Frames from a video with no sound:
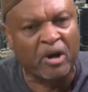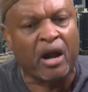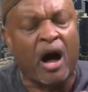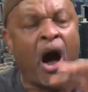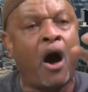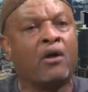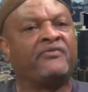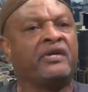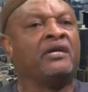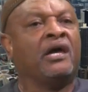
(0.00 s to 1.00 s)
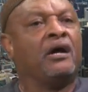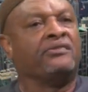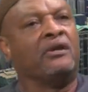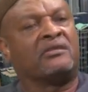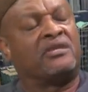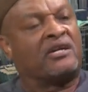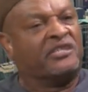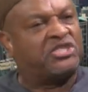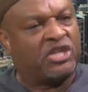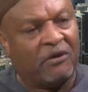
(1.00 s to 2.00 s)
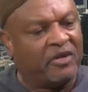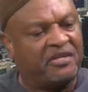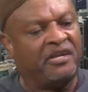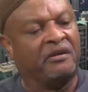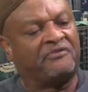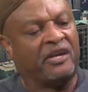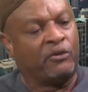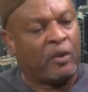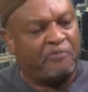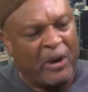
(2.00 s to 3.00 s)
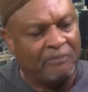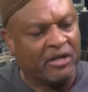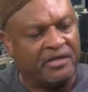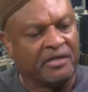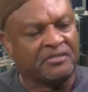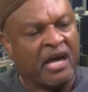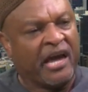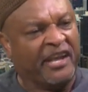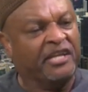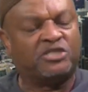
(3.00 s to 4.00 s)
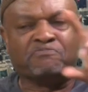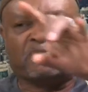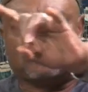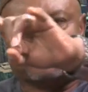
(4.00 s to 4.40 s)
But all the, the, the conservatives and the Republicans in this